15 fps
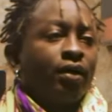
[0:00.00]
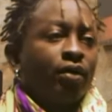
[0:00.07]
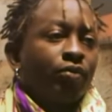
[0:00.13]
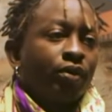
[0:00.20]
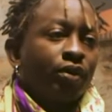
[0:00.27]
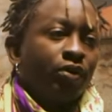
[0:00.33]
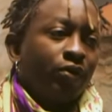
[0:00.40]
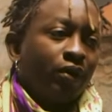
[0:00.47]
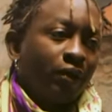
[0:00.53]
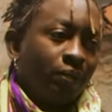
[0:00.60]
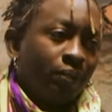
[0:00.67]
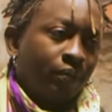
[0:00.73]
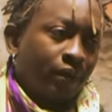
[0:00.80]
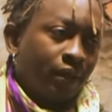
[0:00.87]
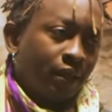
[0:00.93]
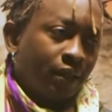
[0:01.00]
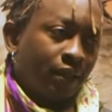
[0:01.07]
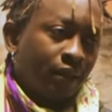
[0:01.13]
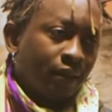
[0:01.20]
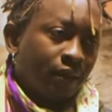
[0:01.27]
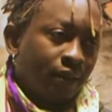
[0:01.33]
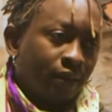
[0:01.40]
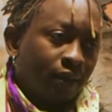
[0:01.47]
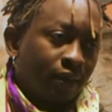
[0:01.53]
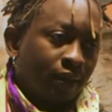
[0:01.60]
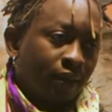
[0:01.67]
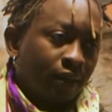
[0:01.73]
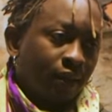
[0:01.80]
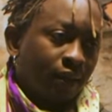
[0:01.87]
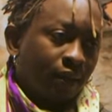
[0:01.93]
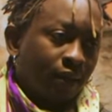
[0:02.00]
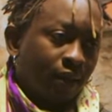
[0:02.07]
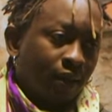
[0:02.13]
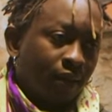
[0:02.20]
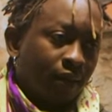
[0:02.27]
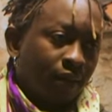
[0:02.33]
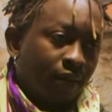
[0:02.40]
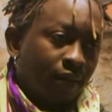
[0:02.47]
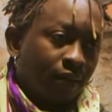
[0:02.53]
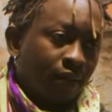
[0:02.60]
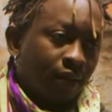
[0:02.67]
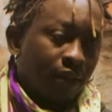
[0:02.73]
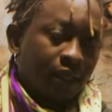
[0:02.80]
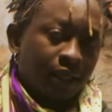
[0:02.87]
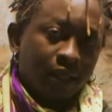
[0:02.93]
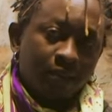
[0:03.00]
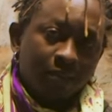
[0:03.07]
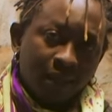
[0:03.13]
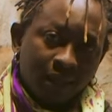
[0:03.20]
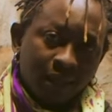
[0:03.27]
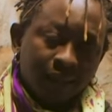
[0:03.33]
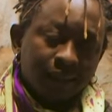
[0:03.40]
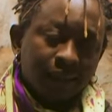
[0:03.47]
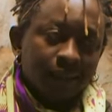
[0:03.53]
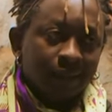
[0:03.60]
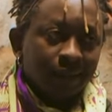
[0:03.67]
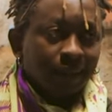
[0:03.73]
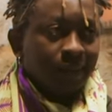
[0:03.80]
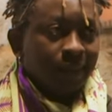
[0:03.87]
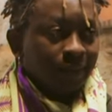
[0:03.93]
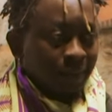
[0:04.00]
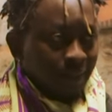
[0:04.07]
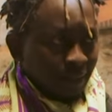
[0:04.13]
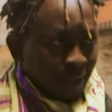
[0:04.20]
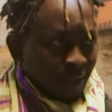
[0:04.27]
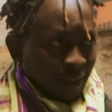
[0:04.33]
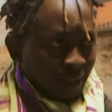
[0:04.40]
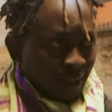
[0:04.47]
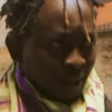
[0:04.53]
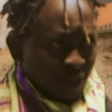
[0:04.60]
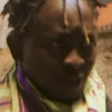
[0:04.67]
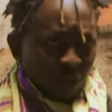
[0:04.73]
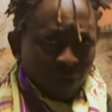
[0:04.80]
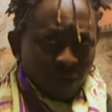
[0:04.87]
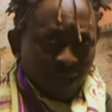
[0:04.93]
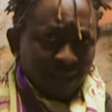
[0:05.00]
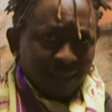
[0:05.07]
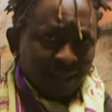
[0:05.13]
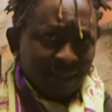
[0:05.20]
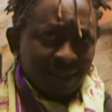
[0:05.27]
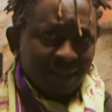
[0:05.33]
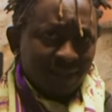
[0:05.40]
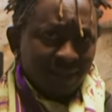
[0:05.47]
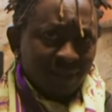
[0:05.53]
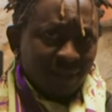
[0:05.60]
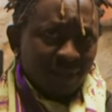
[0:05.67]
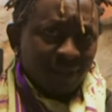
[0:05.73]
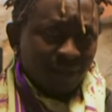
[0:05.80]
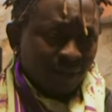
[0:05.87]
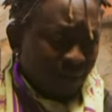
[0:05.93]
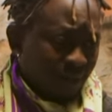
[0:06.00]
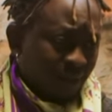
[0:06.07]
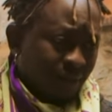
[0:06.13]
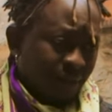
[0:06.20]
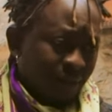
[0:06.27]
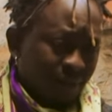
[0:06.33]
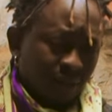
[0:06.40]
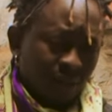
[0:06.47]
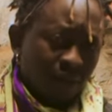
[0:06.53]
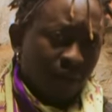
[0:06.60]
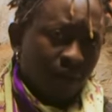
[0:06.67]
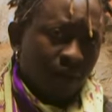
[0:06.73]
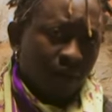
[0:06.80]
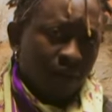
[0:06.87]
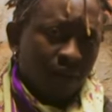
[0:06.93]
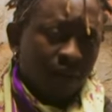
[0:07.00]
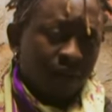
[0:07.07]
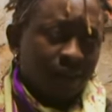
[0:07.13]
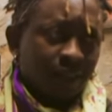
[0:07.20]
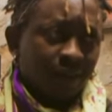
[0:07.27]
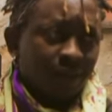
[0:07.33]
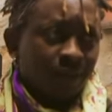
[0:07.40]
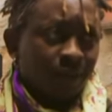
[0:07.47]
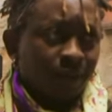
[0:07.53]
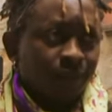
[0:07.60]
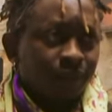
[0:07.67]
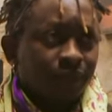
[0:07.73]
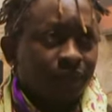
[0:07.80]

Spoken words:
We grew up in Kilimani. I was born in 1973, long time ago.